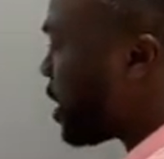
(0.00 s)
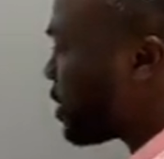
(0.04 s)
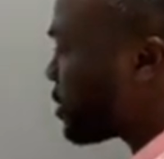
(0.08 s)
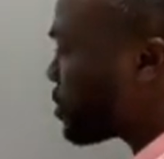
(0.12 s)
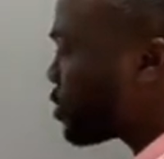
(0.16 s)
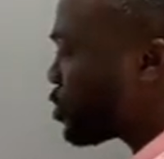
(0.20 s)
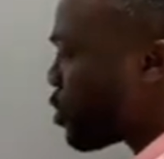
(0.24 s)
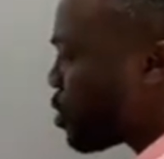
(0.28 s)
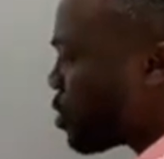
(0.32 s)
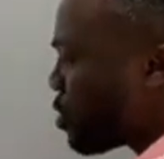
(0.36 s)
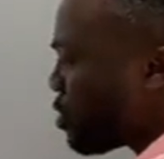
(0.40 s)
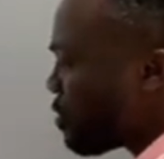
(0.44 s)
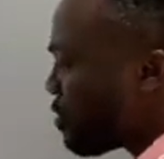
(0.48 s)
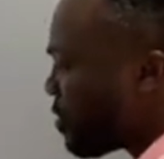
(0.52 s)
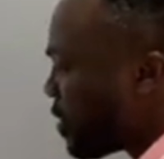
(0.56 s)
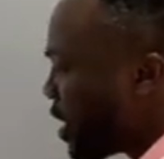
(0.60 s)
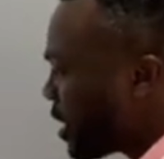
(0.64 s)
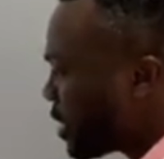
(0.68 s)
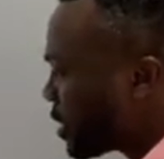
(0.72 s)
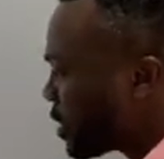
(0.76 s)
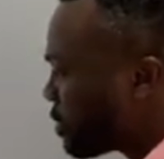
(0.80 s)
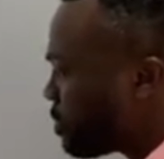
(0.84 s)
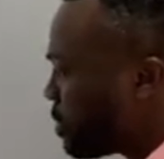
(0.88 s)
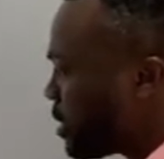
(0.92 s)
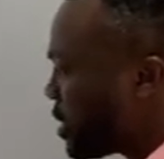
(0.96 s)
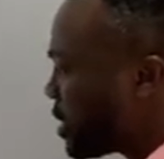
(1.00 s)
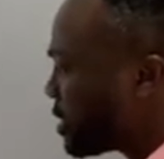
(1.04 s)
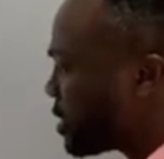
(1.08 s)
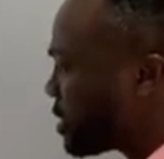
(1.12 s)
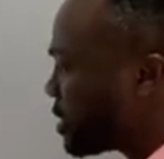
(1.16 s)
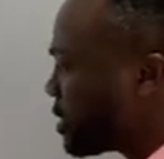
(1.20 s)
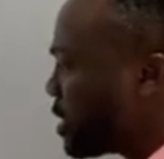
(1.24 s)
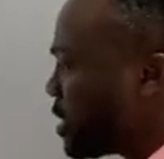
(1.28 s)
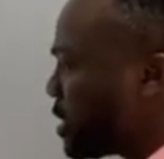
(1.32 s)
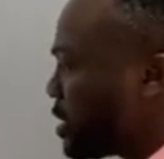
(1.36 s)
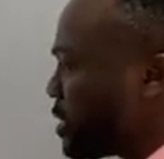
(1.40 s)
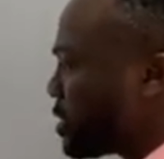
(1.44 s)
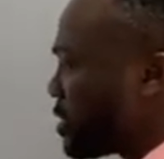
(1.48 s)
turnover
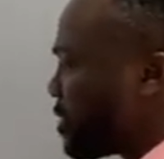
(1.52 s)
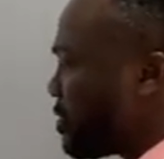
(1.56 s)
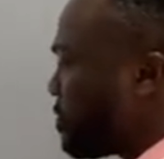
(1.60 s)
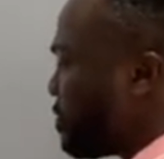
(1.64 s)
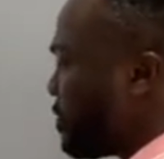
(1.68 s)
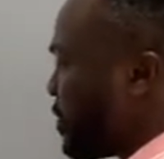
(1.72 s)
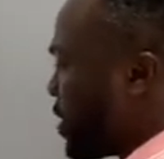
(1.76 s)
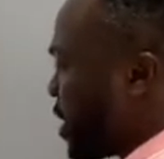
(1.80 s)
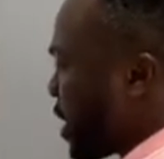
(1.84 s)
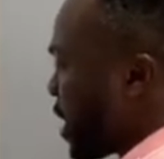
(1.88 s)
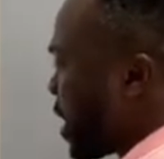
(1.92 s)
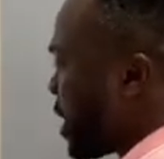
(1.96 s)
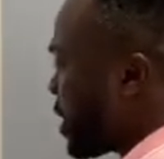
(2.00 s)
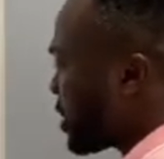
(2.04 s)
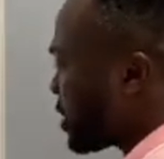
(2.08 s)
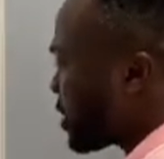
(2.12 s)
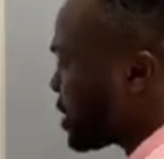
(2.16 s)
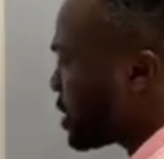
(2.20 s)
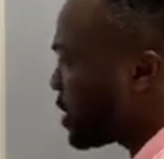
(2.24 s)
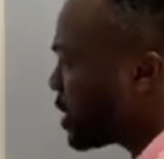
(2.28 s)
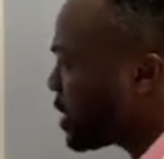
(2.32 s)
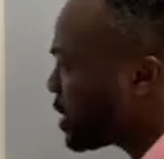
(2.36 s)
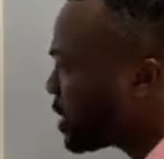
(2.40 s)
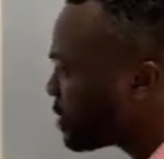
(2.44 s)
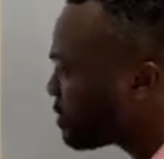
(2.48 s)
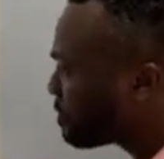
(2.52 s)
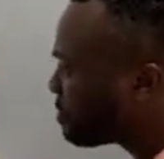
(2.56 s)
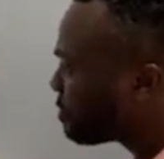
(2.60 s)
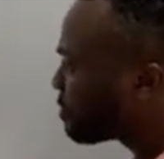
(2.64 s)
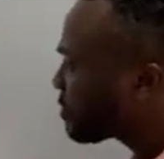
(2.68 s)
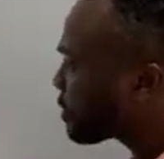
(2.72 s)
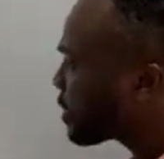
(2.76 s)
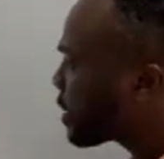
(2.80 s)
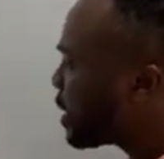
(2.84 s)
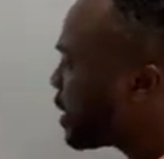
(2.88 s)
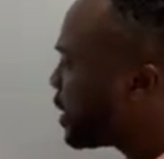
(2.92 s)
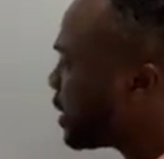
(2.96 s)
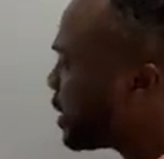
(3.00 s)
expenses and vacancy,
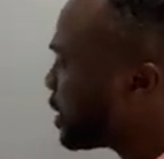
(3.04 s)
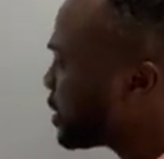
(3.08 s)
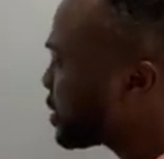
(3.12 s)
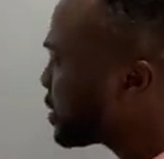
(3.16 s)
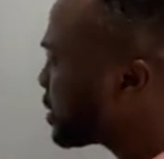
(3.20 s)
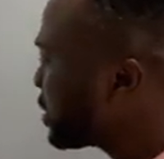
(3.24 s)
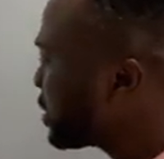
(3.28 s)
let's